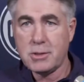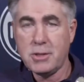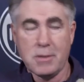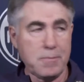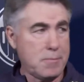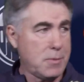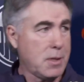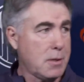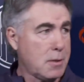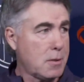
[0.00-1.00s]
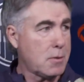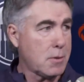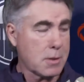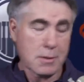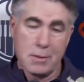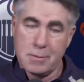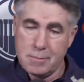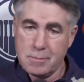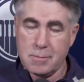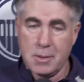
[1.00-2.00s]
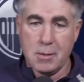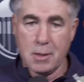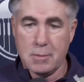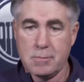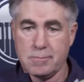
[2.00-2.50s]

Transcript: a deep D. You know, like they got.